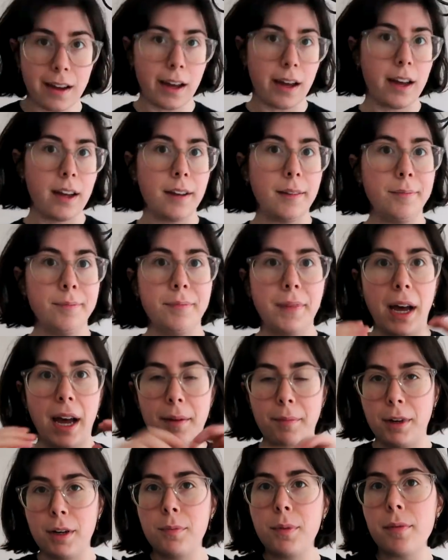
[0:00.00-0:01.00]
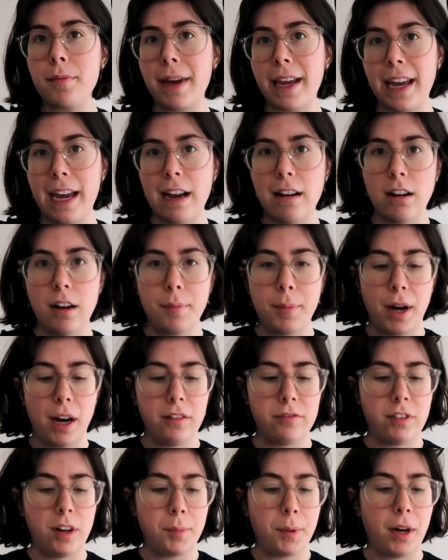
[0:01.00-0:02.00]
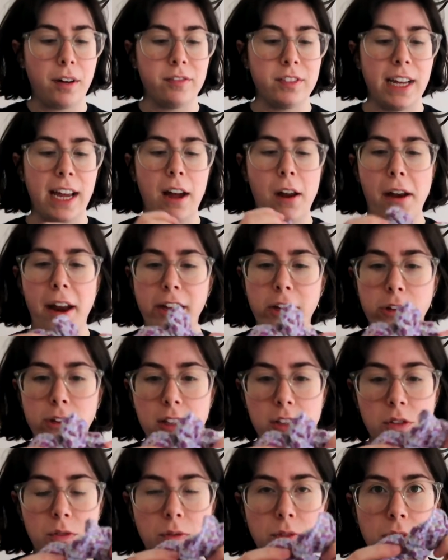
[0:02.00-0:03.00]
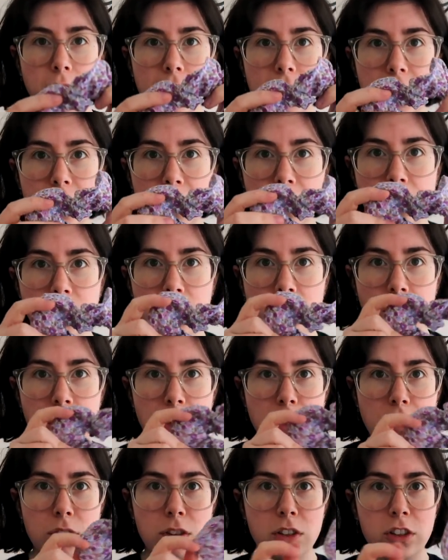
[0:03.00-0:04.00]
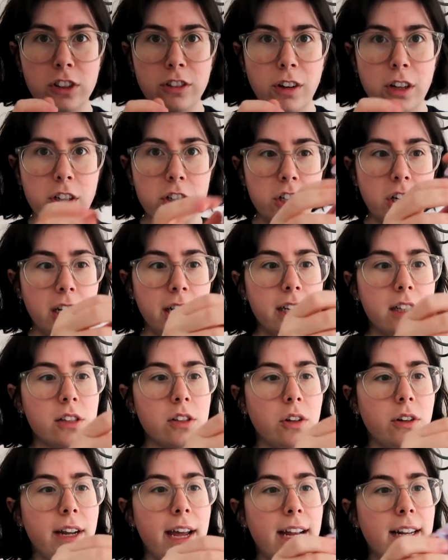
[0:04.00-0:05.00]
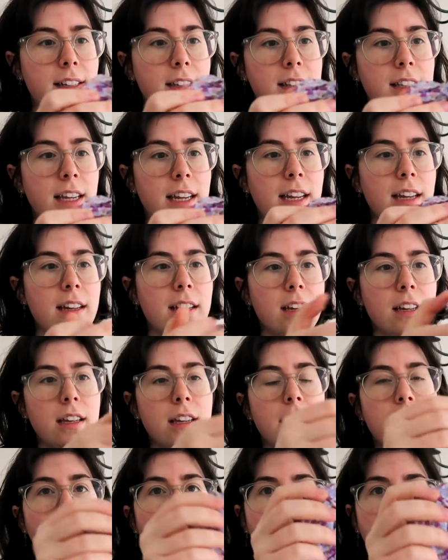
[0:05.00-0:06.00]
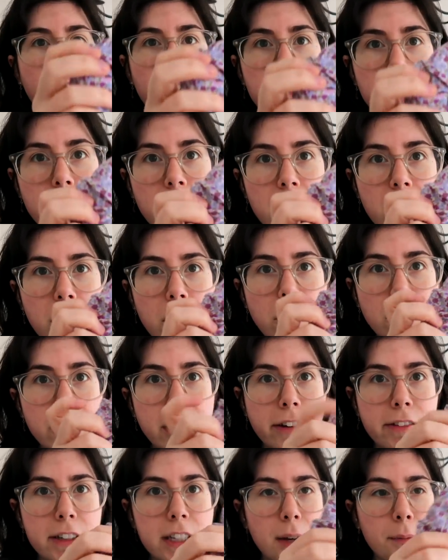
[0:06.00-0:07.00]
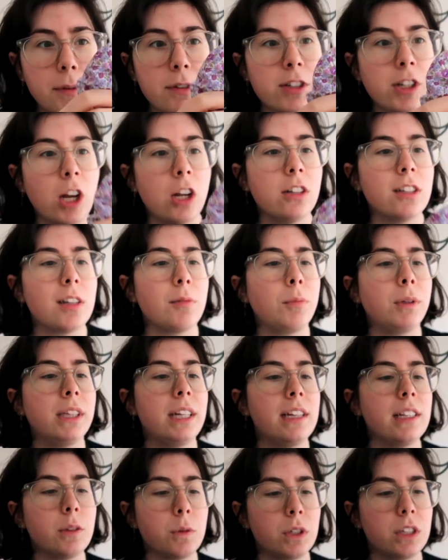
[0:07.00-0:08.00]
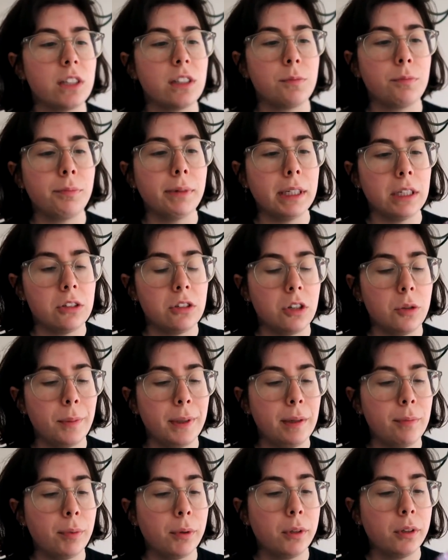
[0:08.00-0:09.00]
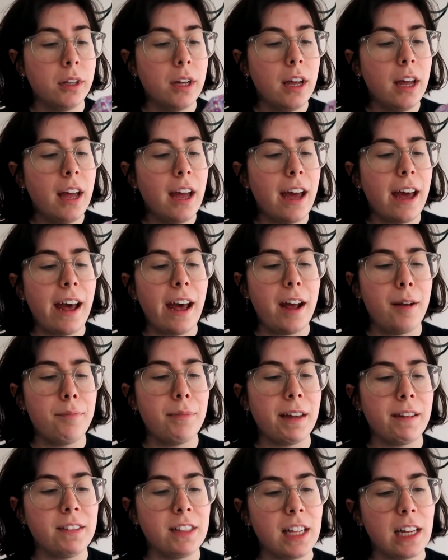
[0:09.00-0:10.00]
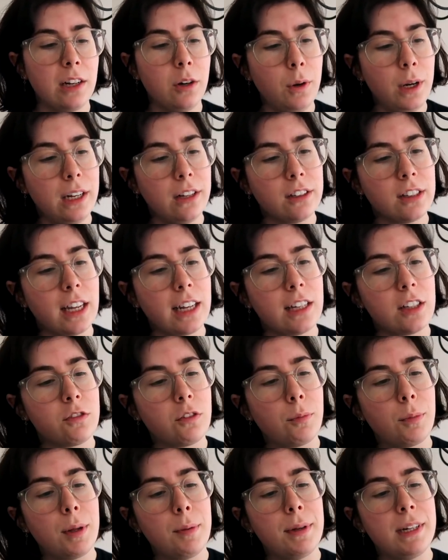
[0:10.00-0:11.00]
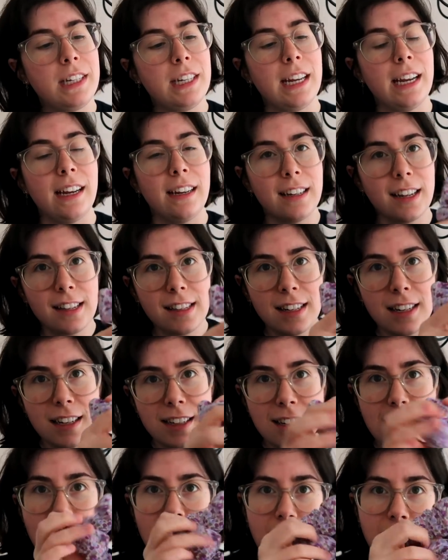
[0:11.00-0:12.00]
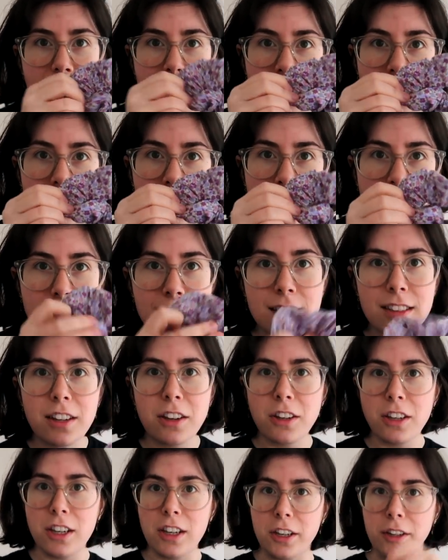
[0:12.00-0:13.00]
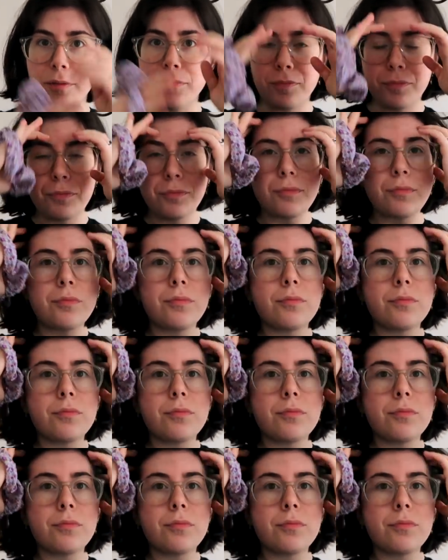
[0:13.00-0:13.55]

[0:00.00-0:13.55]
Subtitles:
I'm gonna put my hair half up, half down. I got these really cute scrunchies on Etsy. How cute. Every time I've shown someone this, which has been two people, they've said, oh, it looks like it's from Liberty. Doesn't it just? So cute.